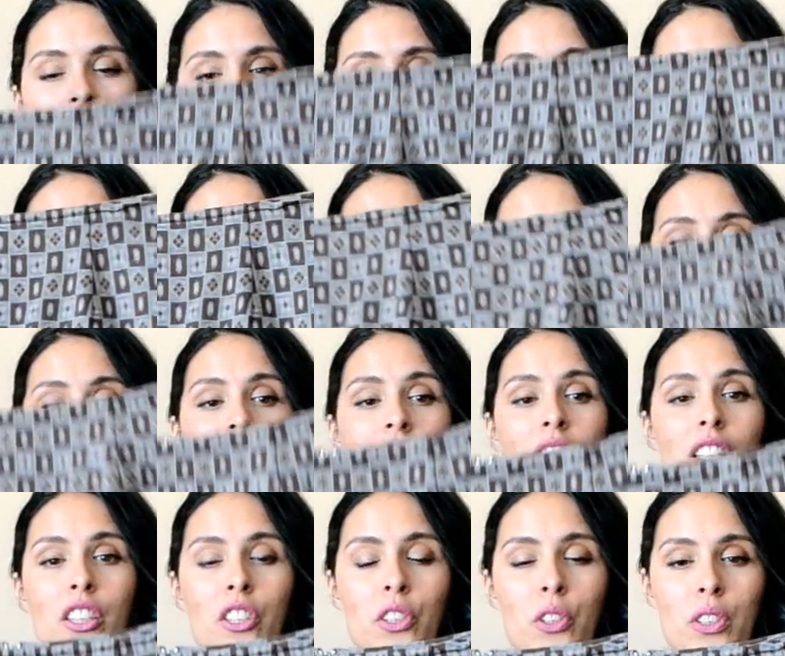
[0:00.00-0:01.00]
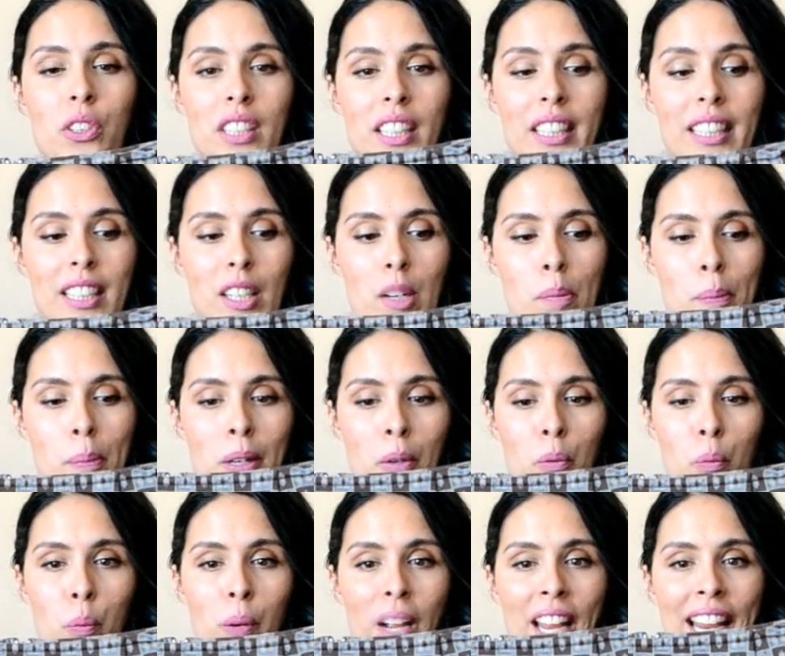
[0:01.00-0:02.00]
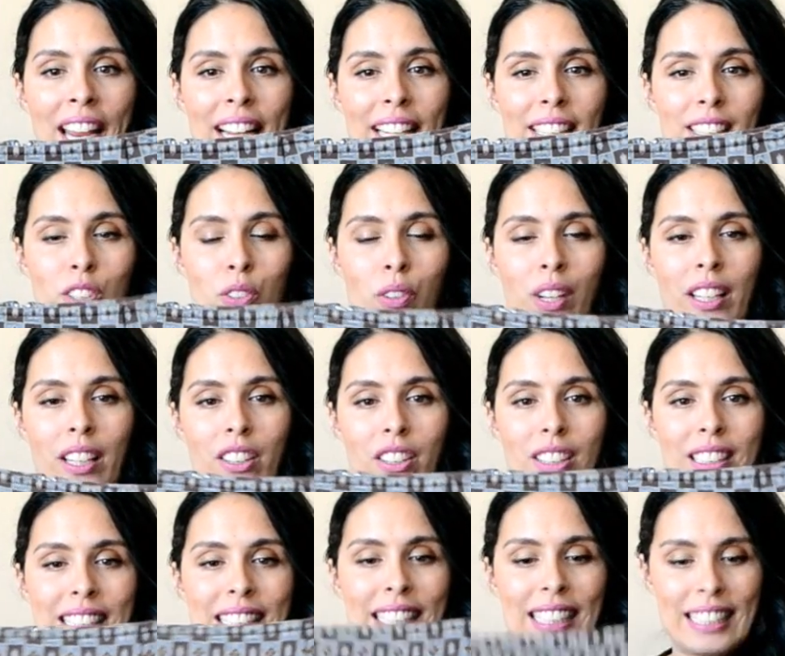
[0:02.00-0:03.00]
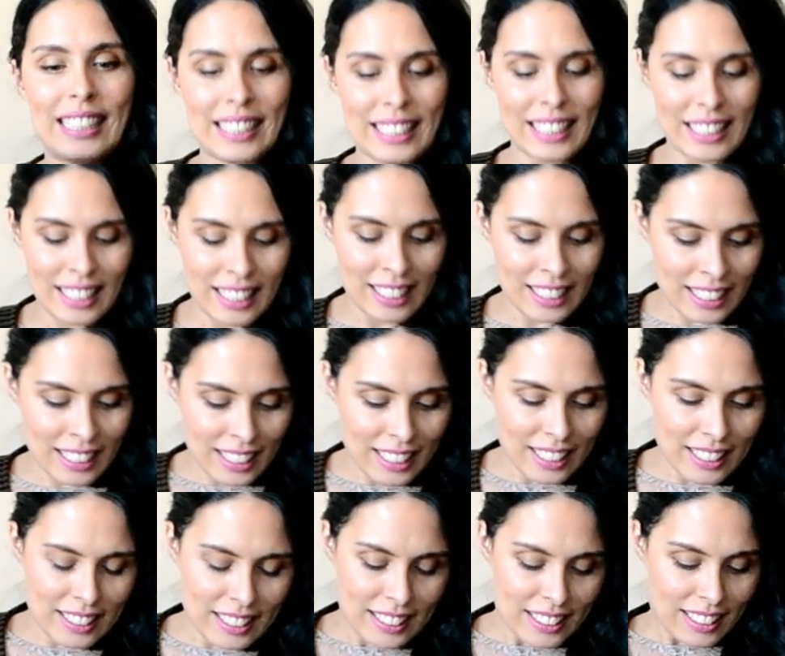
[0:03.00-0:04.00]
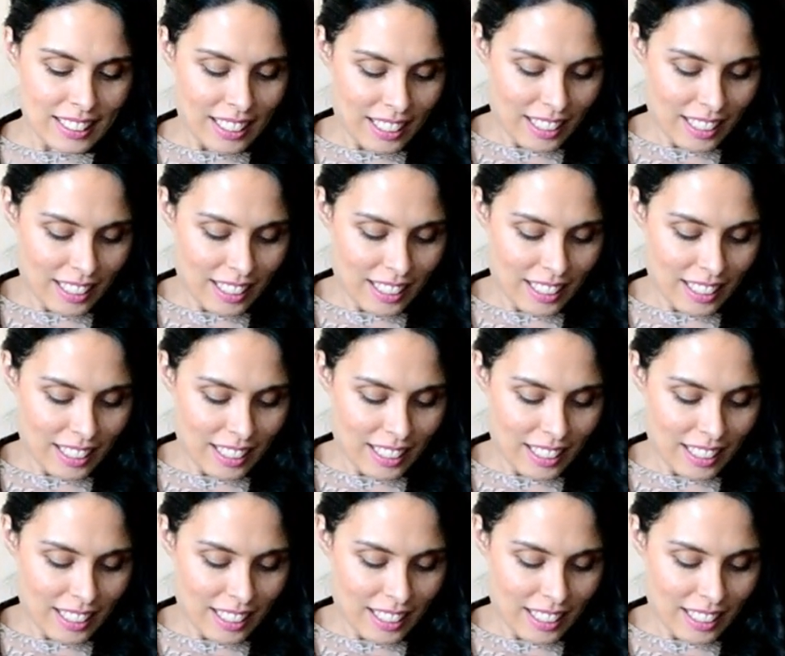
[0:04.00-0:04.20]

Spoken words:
Just gotta lose a little bit of weight so I look decent in this.